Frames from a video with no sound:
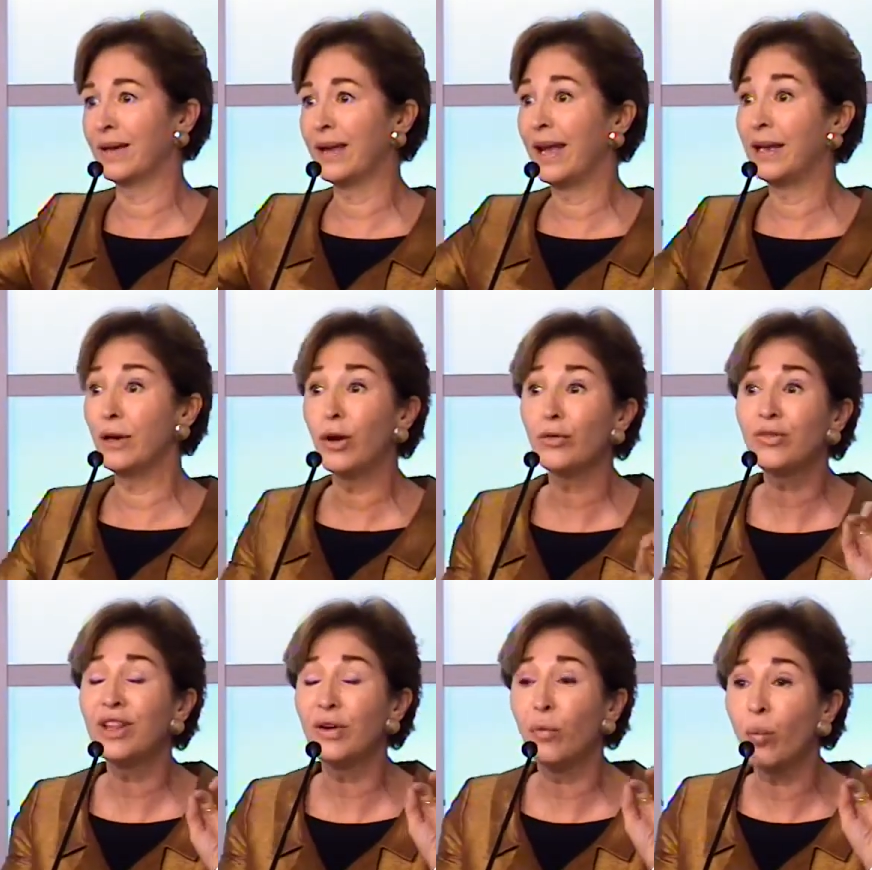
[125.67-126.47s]
And
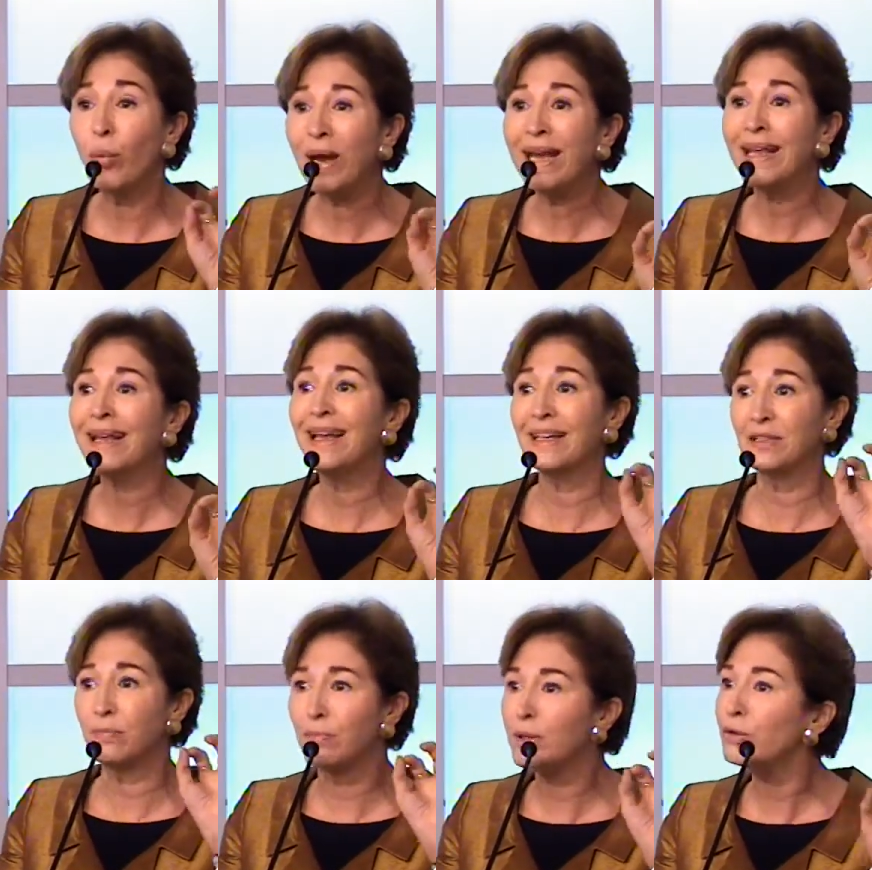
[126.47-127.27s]
note that winning
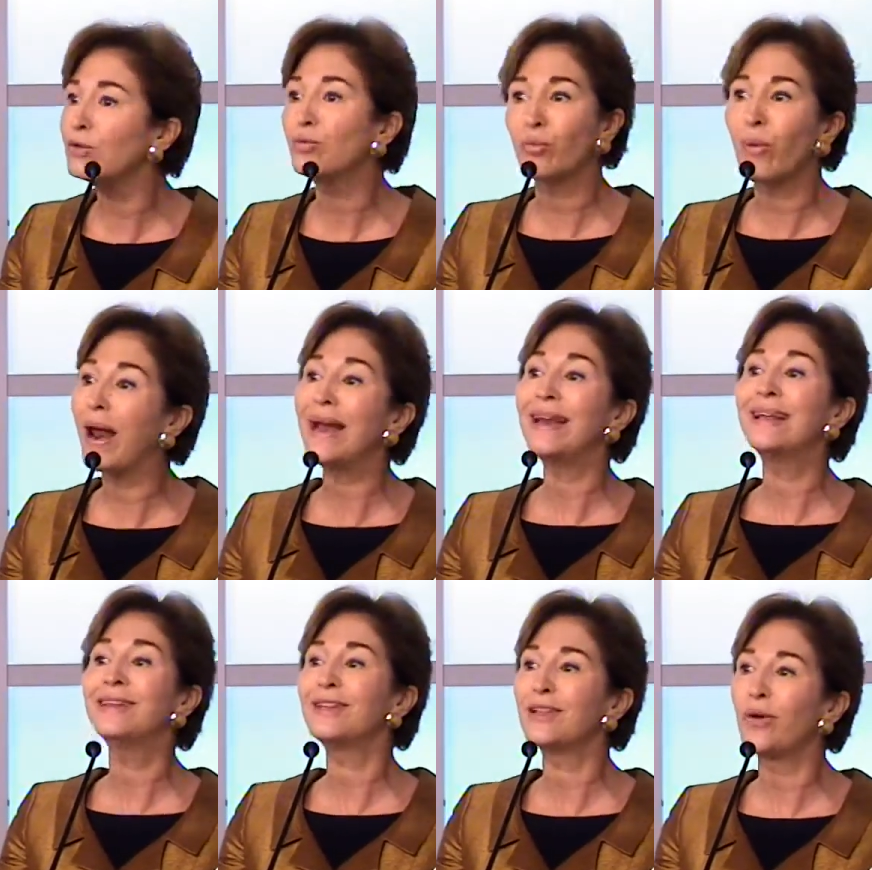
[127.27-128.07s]
is built right
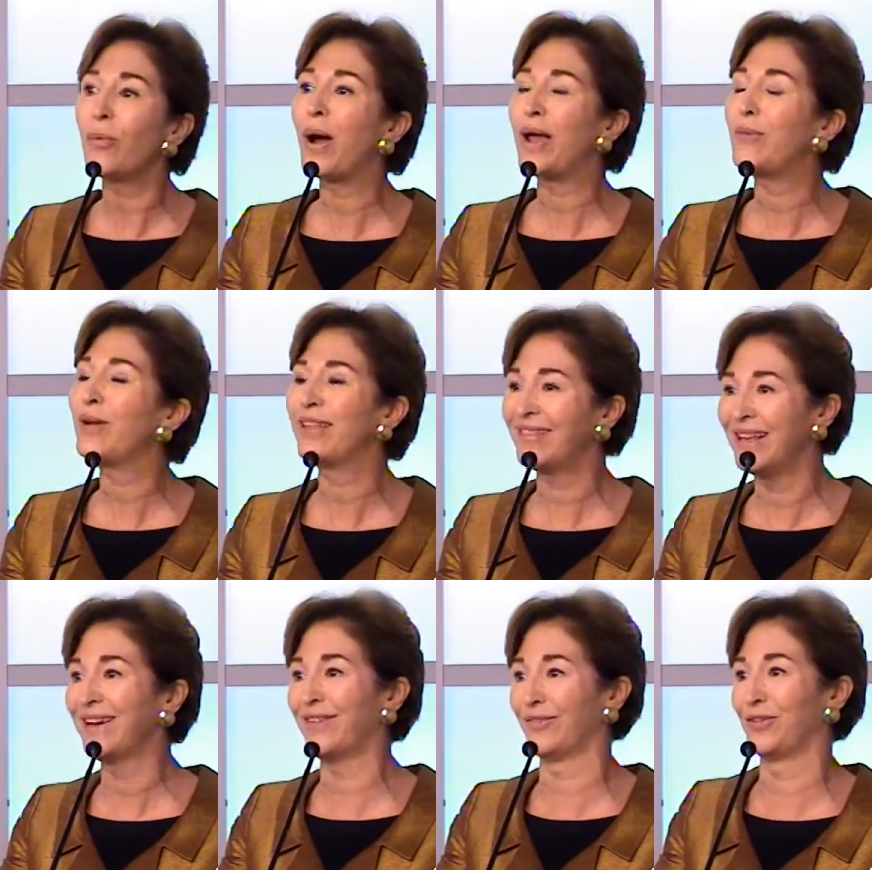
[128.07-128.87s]
into the way we
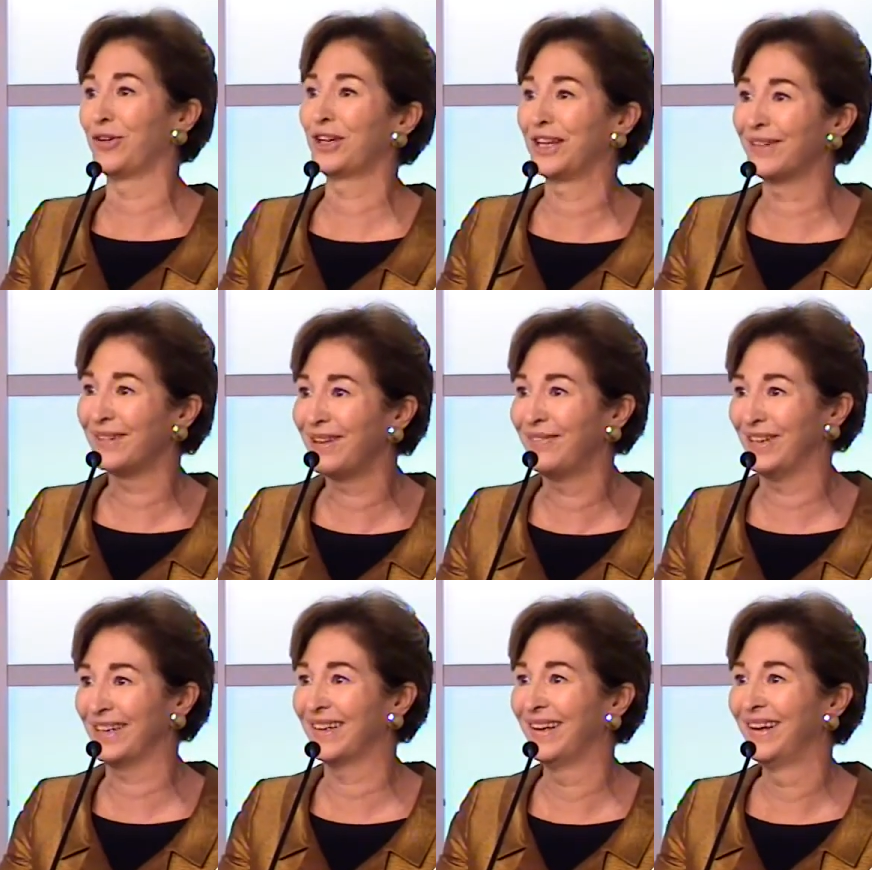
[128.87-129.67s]
think of earning a
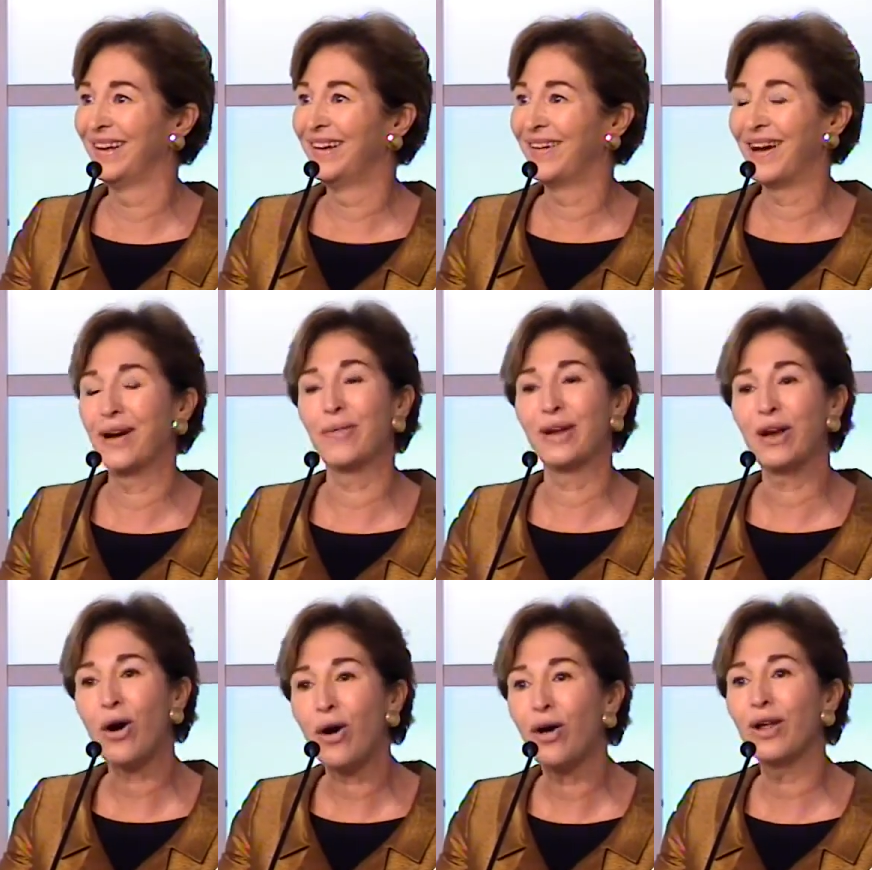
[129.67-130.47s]
living, right? We
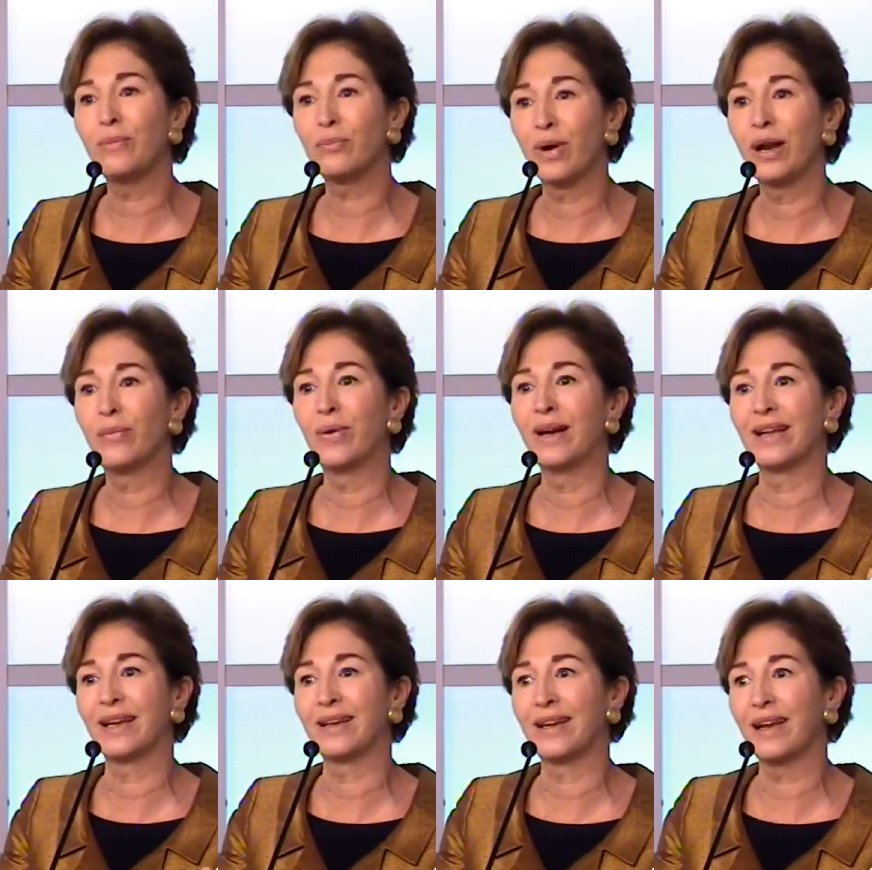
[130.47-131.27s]
call it
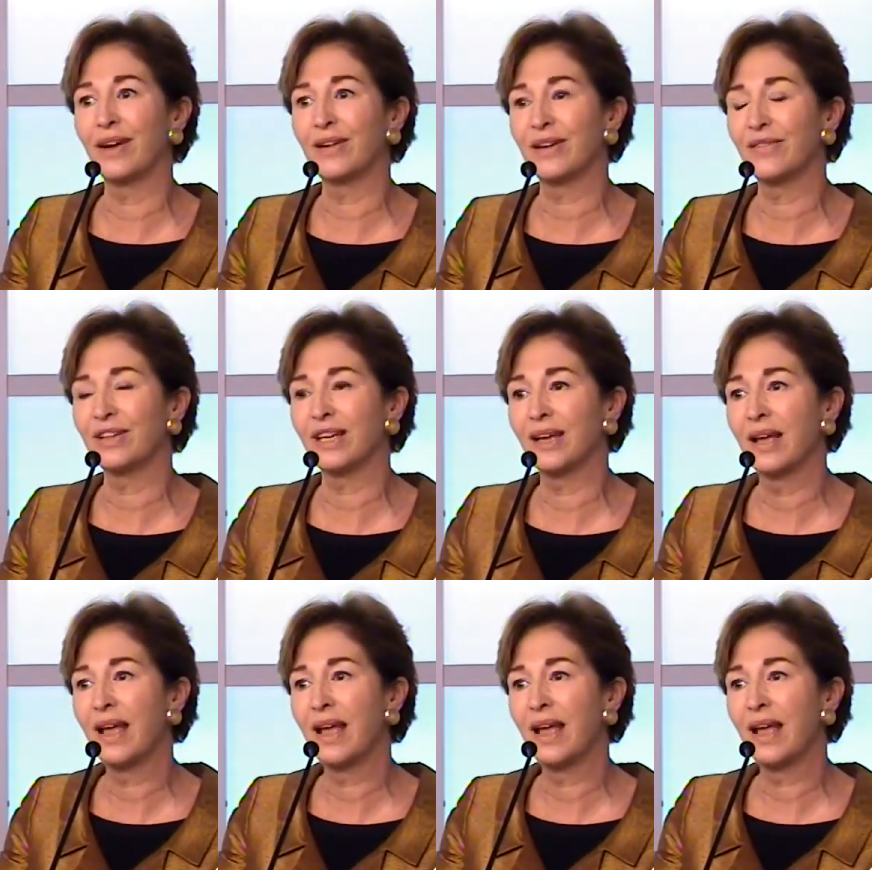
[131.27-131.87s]
breadwinning and caregiving.